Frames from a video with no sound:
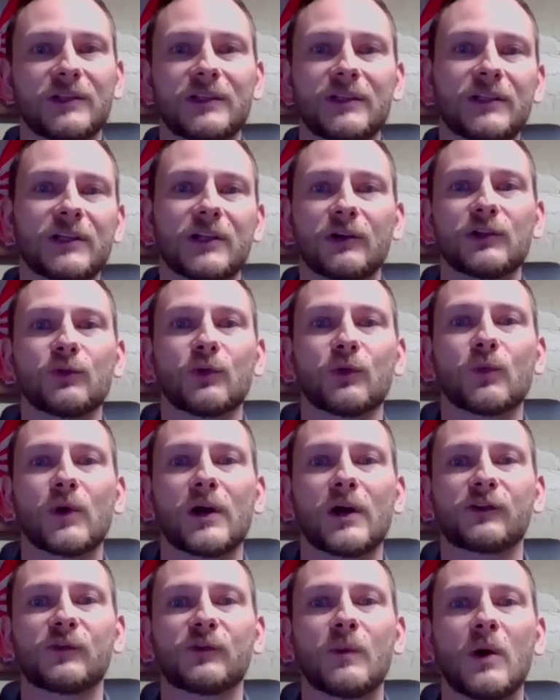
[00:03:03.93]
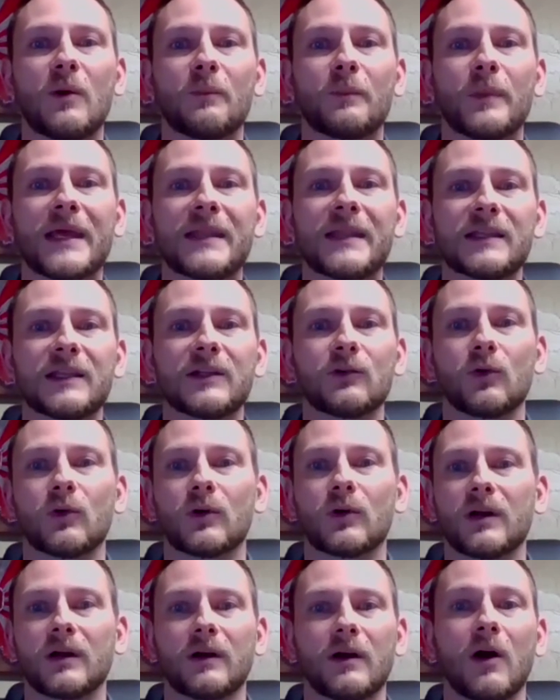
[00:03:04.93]
you would wear a small pendant
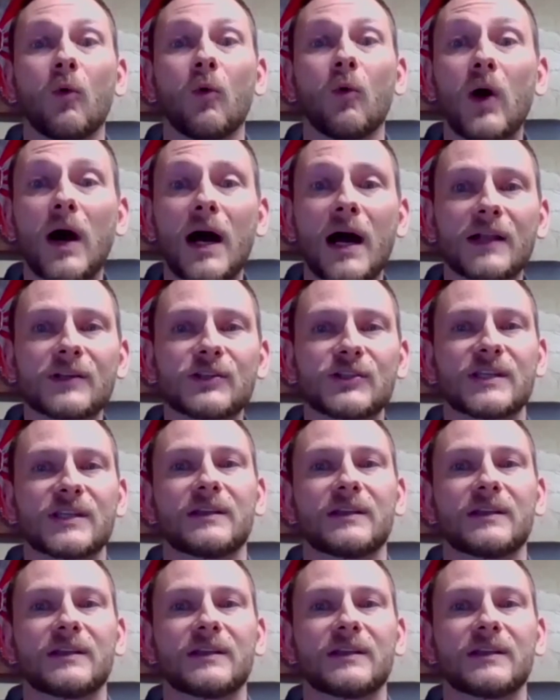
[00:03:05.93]
or a watch,